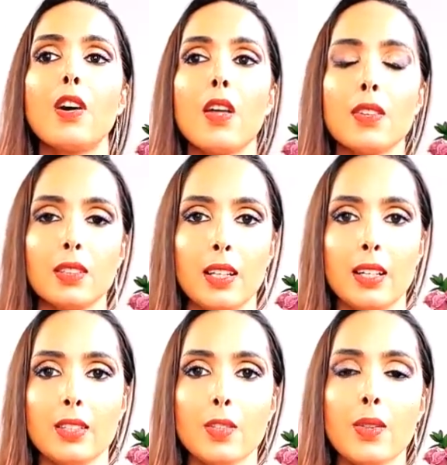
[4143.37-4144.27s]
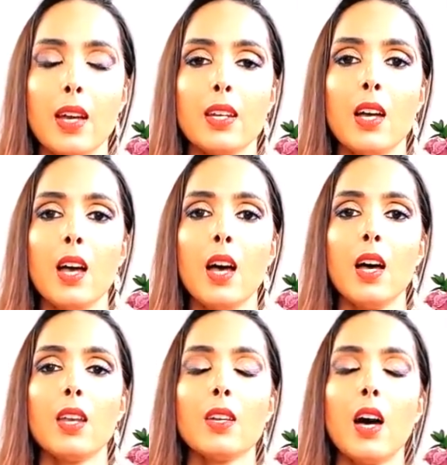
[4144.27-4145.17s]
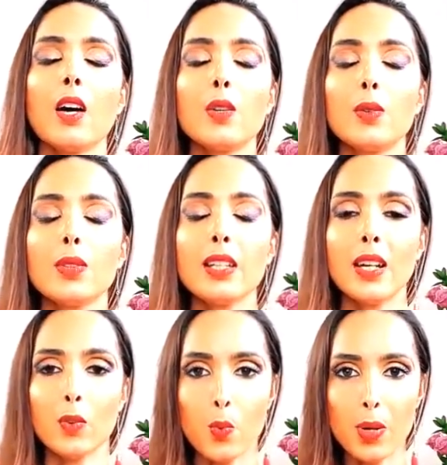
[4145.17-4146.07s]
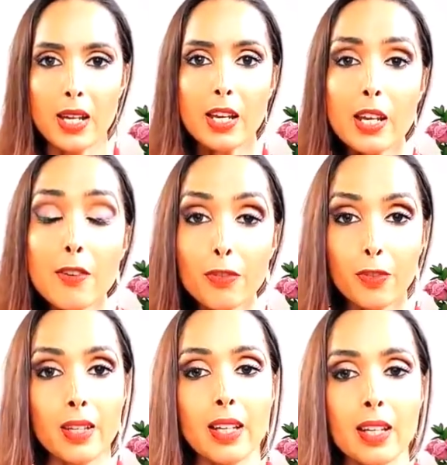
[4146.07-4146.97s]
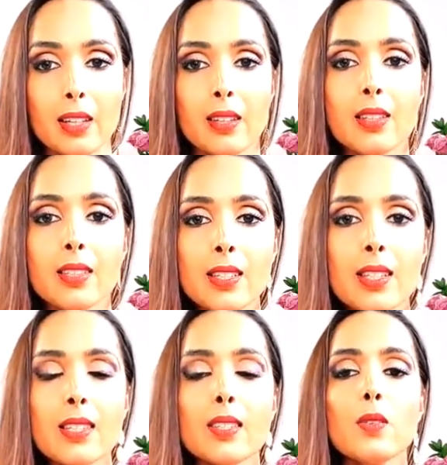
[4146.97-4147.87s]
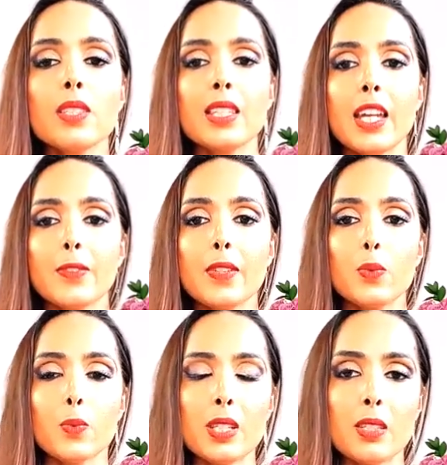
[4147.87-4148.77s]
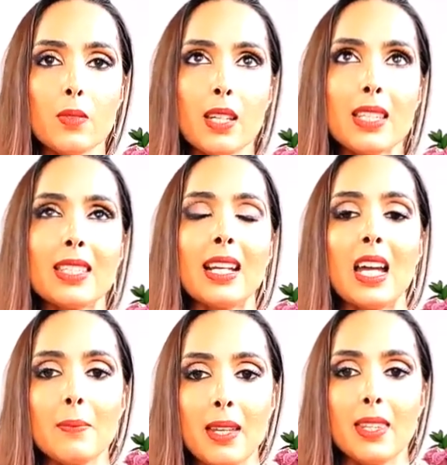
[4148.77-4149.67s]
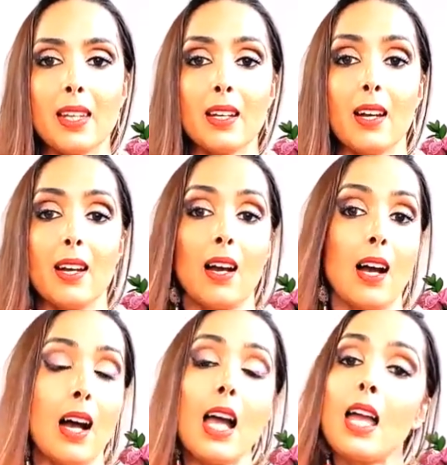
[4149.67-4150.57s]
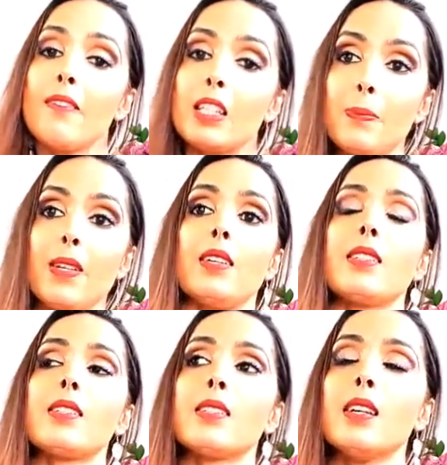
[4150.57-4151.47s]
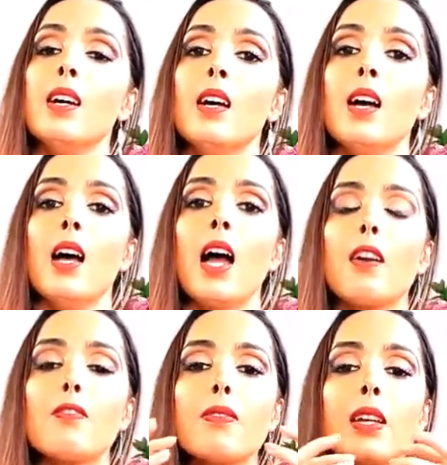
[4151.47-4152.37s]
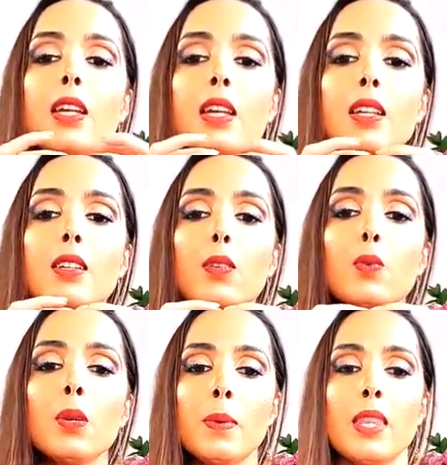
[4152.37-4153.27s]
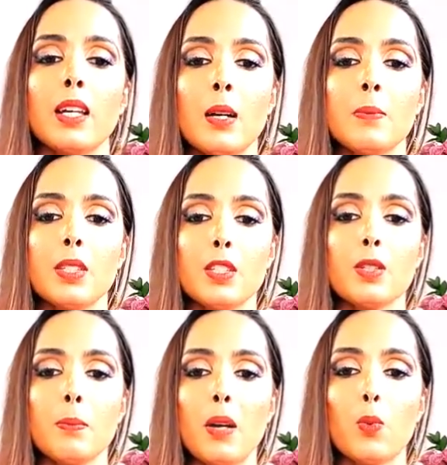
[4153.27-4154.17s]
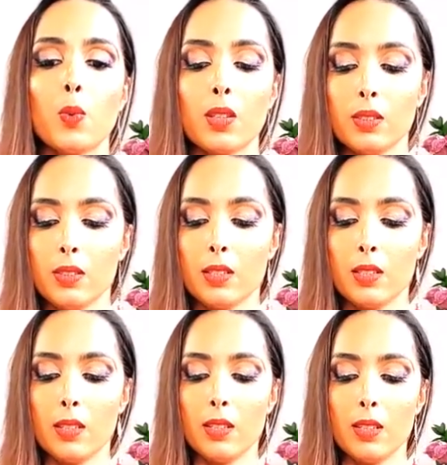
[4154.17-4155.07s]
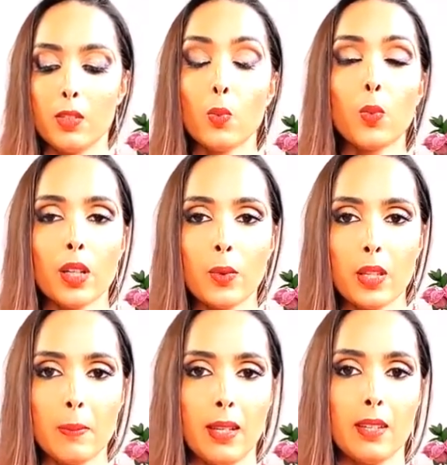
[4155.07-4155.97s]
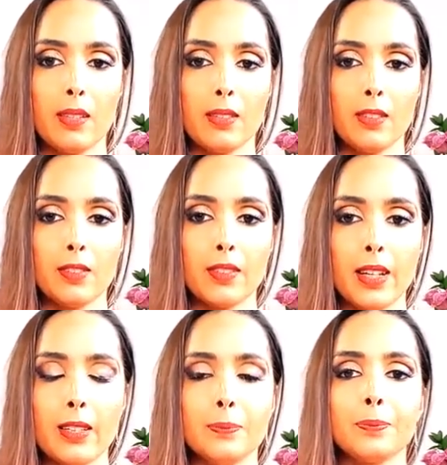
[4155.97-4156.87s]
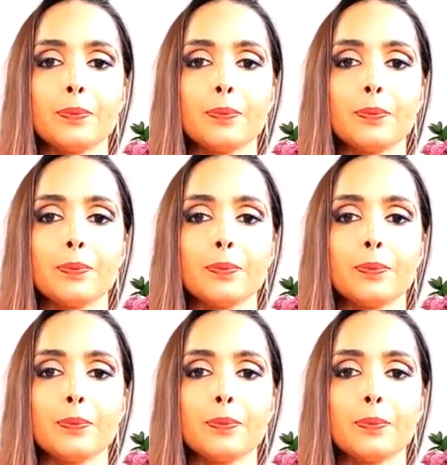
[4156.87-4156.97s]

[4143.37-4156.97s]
father line, so that not only are we free, this is the sacred assignment that I have experienced every woman that comes into my world to work with me, right?